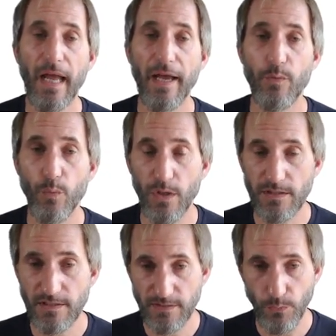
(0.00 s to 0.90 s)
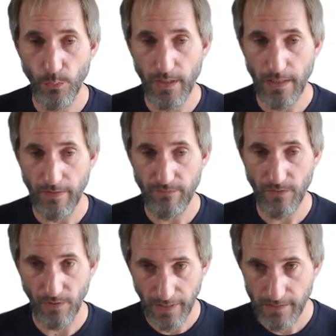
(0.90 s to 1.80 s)
And once we have
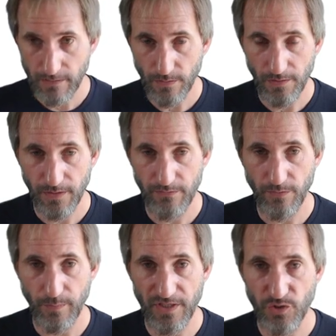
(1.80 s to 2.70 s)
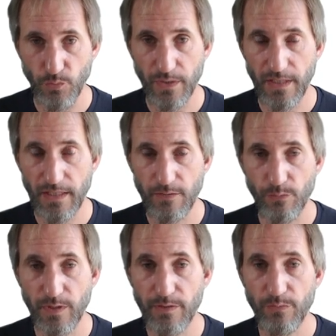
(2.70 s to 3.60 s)
collected all the information we need,
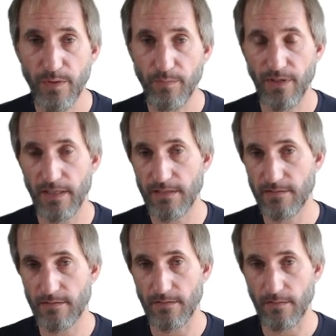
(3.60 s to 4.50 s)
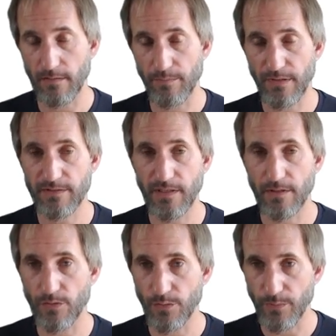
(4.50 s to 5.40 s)
we replace the
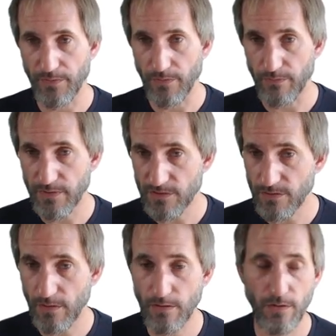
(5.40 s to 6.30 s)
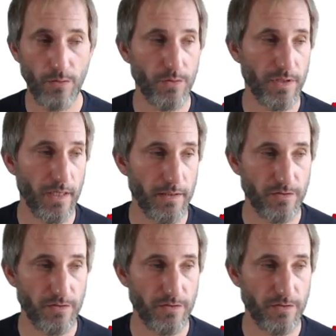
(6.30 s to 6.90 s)
parasite code with the original code and the